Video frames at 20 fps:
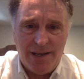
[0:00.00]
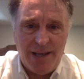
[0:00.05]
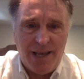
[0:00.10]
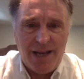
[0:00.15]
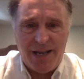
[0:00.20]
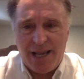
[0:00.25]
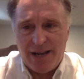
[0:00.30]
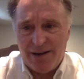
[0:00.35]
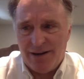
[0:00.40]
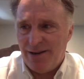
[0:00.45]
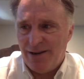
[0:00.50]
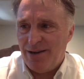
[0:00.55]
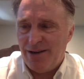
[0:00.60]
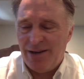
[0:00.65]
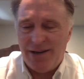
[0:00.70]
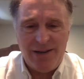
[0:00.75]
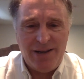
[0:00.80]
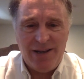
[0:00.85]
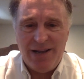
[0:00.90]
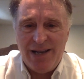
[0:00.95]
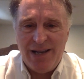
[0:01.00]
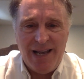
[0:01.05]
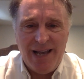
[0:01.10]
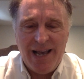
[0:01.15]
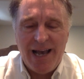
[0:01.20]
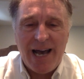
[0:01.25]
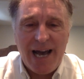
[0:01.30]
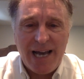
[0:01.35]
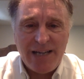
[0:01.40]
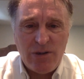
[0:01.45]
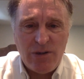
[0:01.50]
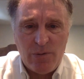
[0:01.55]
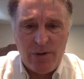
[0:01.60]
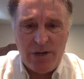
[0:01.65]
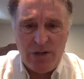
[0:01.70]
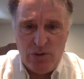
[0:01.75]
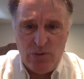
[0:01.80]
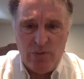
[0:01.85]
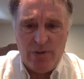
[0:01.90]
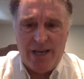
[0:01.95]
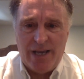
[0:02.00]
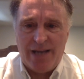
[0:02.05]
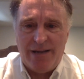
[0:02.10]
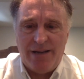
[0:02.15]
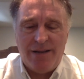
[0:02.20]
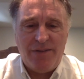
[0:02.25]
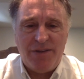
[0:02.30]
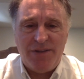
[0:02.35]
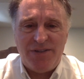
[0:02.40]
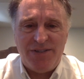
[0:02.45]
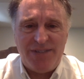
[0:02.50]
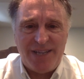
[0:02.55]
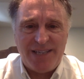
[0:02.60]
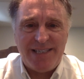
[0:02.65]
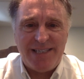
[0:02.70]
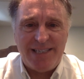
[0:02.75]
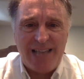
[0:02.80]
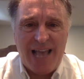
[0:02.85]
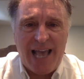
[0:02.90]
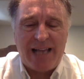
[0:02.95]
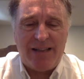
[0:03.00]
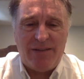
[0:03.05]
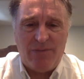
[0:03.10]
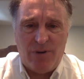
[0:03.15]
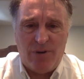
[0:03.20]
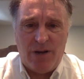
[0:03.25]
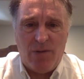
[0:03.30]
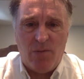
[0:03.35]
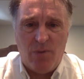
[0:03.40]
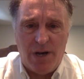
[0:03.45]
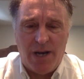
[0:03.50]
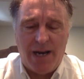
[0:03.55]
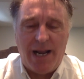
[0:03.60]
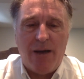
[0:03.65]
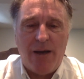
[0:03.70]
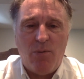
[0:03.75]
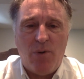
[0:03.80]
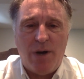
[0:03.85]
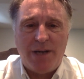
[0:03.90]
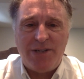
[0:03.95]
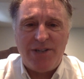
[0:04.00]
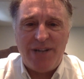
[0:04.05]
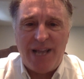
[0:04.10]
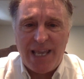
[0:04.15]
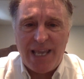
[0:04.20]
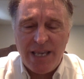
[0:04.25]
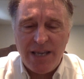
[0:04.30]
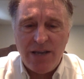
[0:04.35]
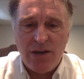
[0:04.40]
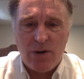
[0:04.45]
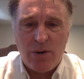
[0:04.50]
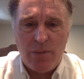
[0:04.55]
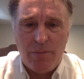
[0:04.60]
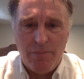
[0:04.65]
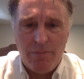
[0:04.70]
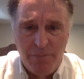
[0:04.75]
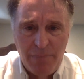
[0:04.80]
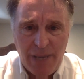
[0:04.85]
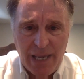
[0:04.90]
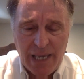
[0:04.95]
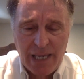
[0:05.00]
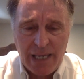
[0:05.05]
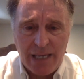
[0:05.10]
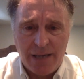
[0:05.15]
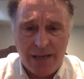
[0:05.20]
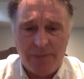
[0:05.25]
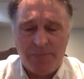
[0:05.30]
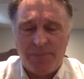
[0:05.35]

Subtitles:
And again, I don't want to do that. This is exactly what I want. I want you to hear me